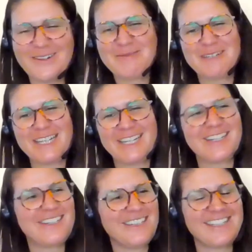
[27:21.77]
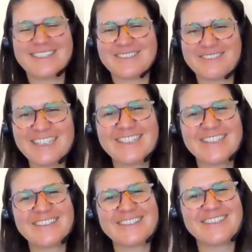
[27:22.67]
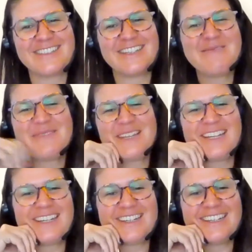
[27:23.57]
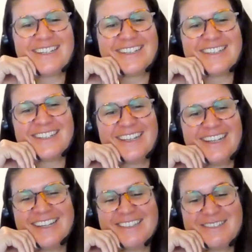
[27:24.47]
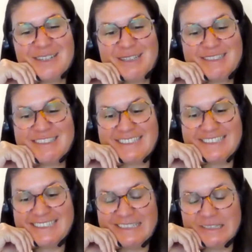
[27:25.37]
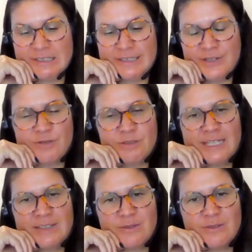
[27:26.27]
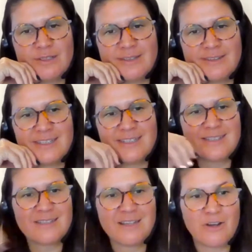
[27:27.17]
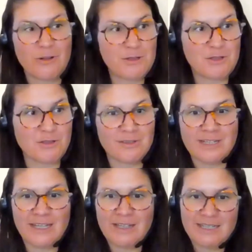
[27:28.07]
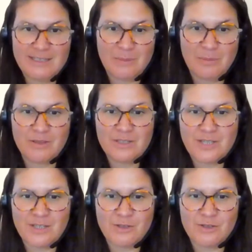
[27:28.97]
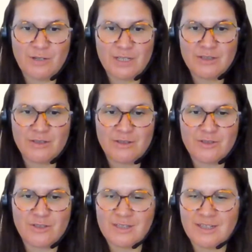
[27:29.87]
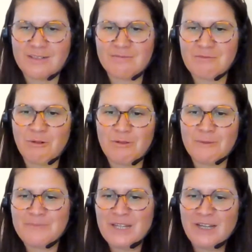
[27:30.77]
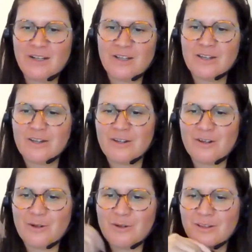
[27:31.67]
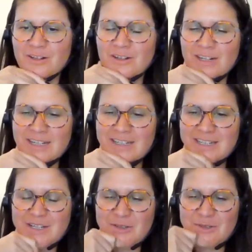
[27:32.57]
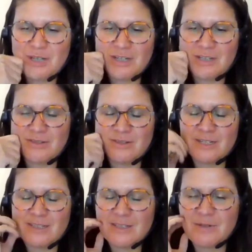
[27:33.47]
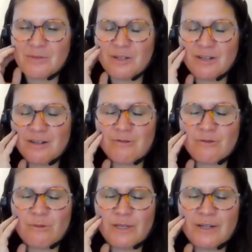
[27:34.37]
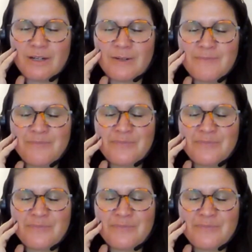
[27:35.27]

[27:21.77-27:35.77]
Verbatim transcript: oh my God, is really not uh, is not uh, natural at all in this culture, like I think Polish and Ukrainian culture, and all uh, all uh, organization together, I think we are we are